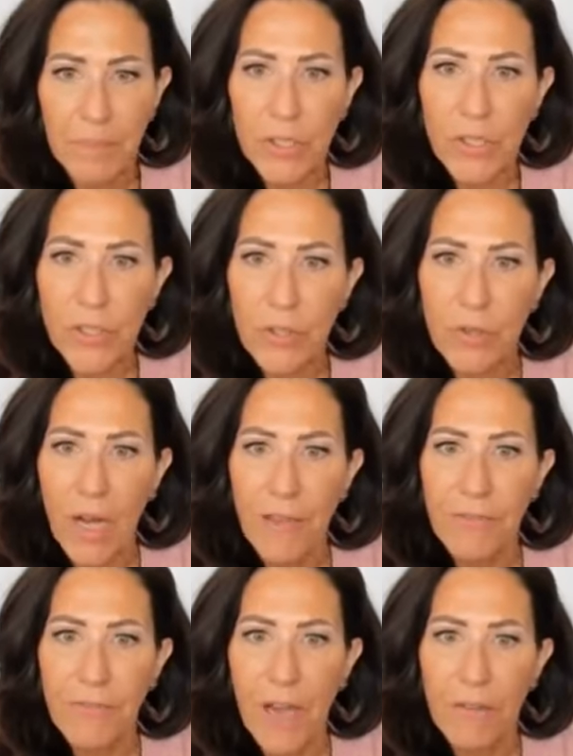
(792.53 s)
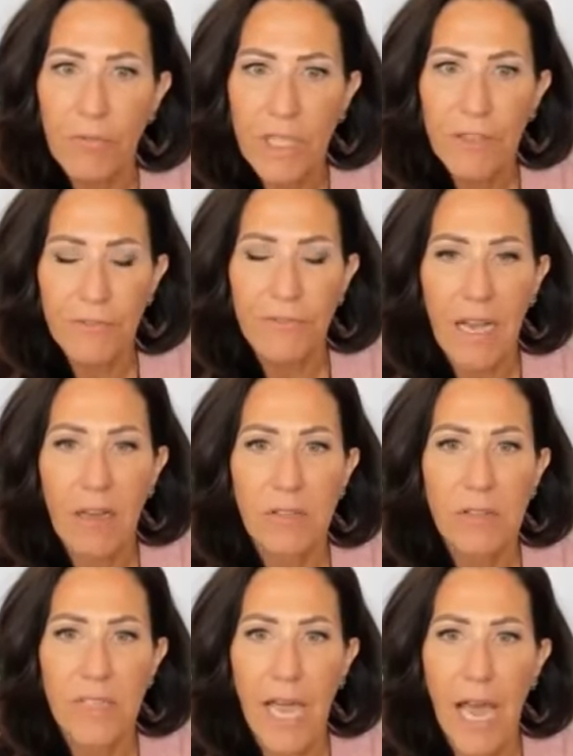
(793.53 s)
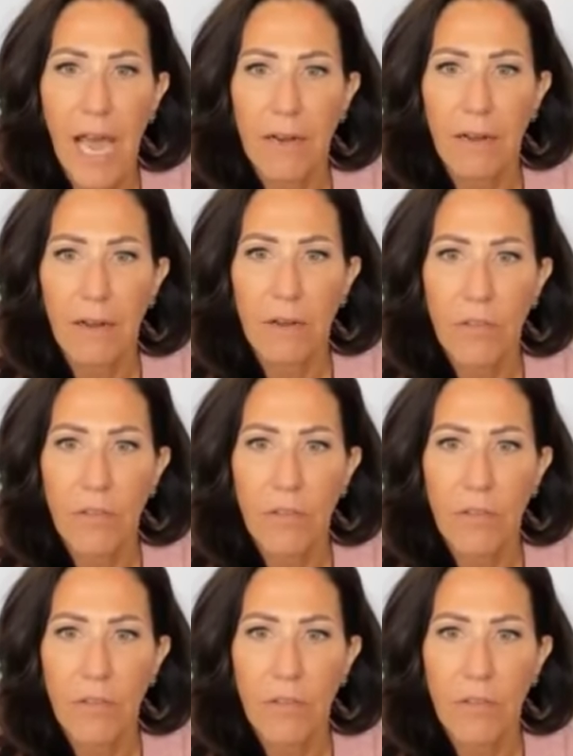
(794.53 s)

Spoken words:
So I've really found that